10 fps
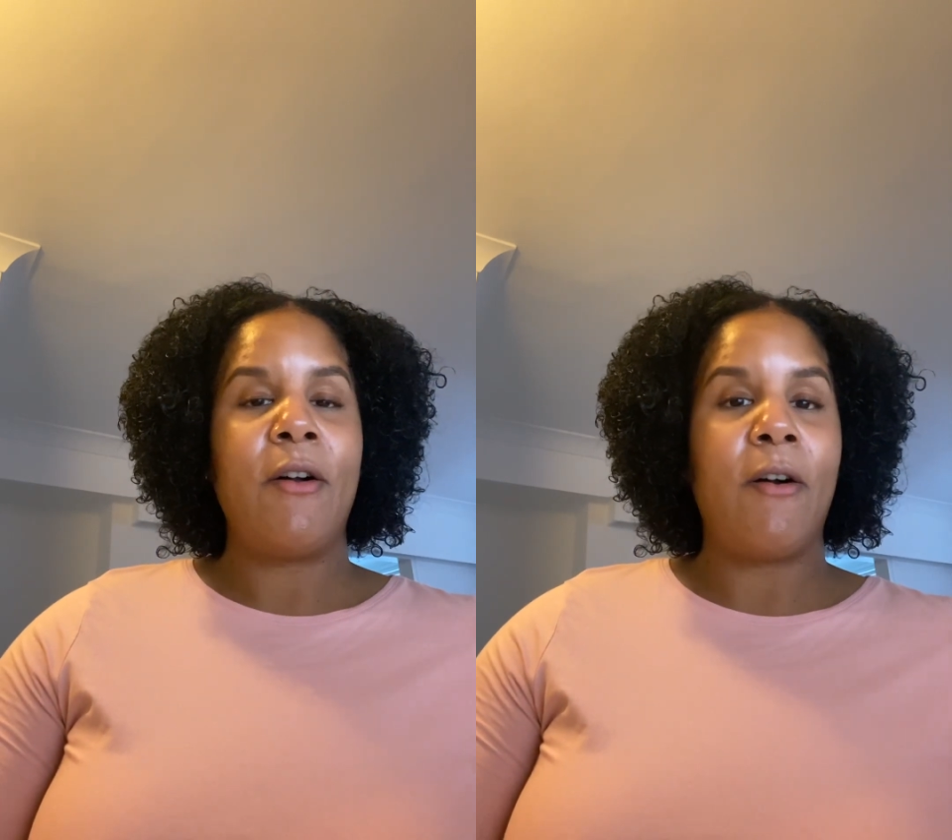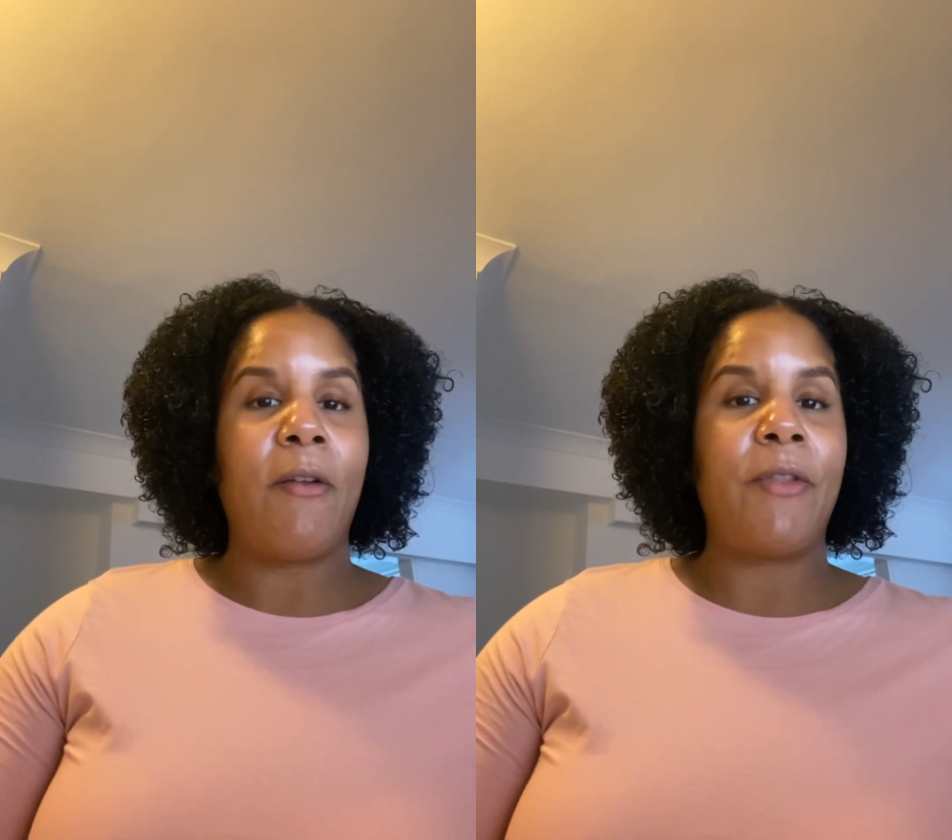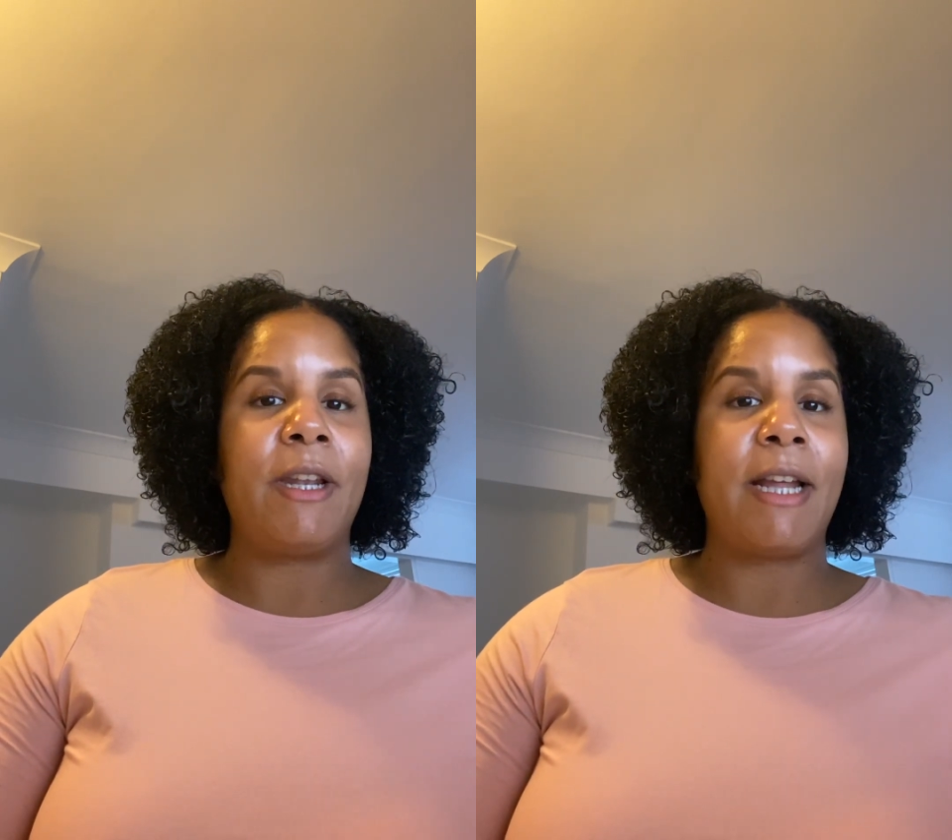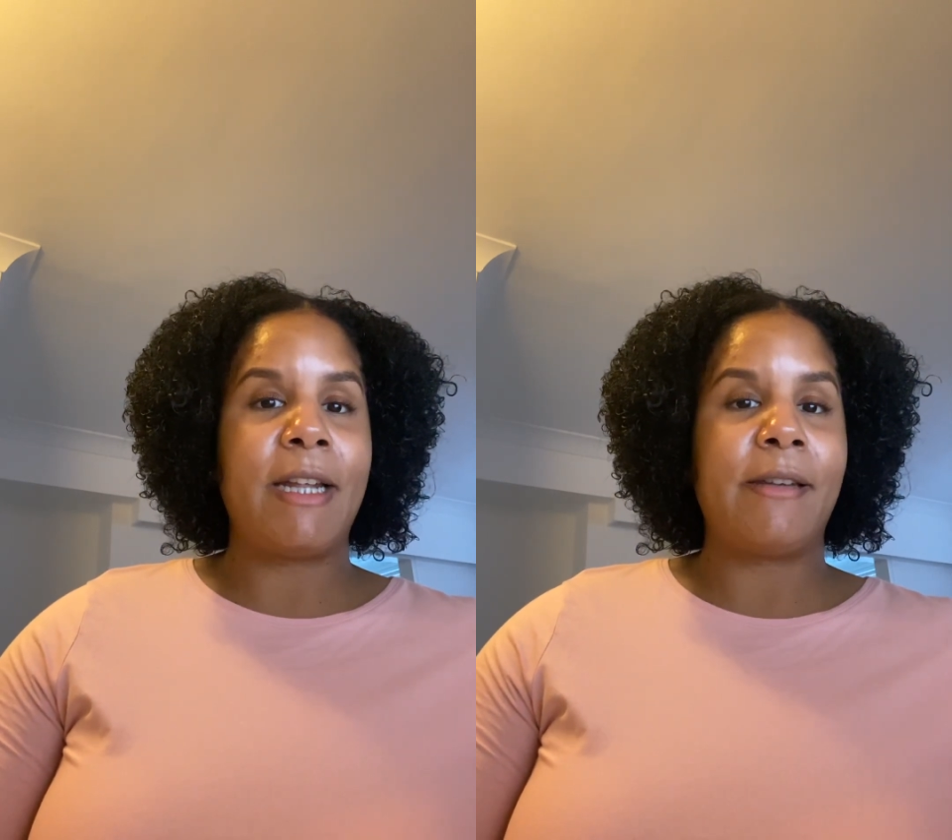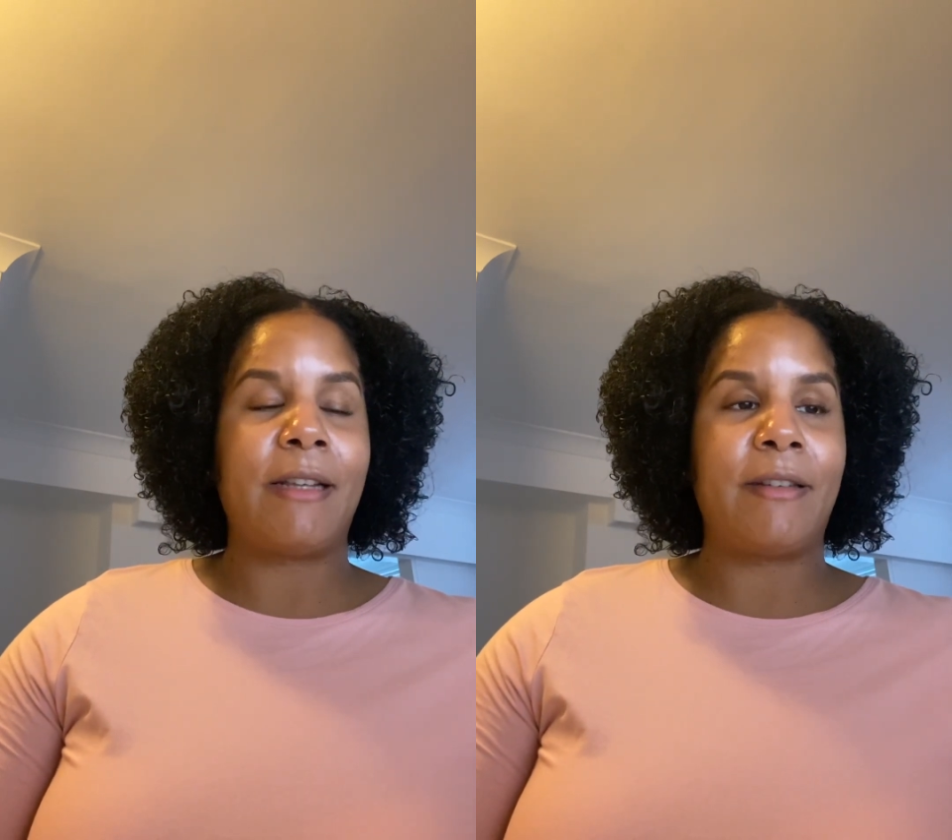on the
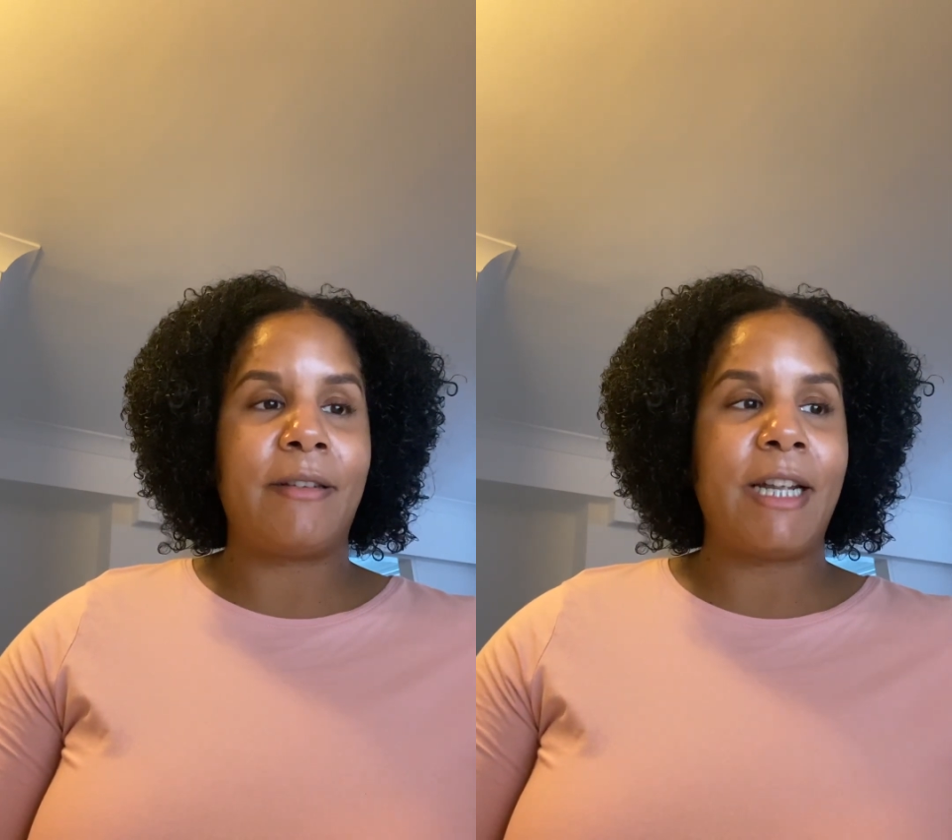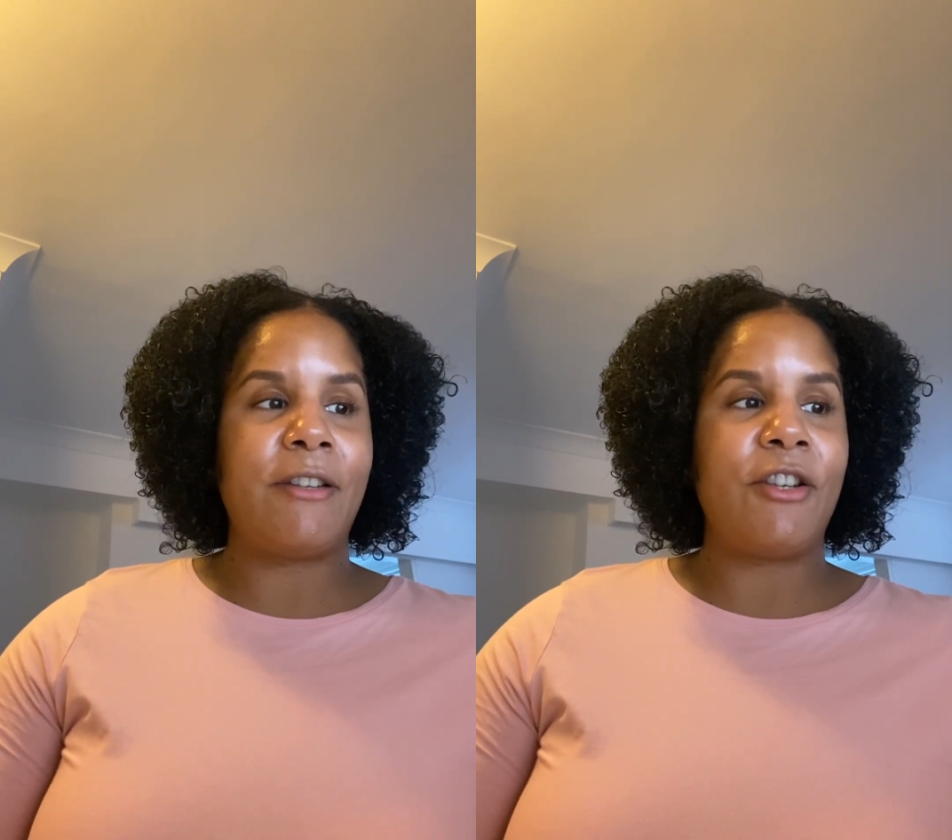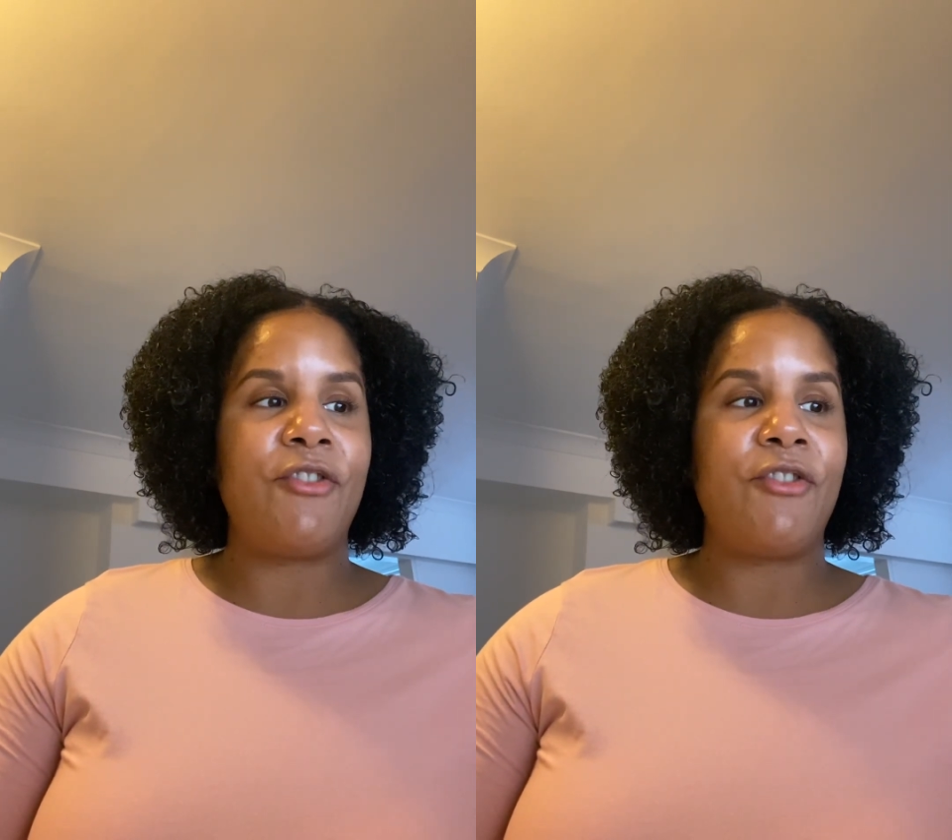land designated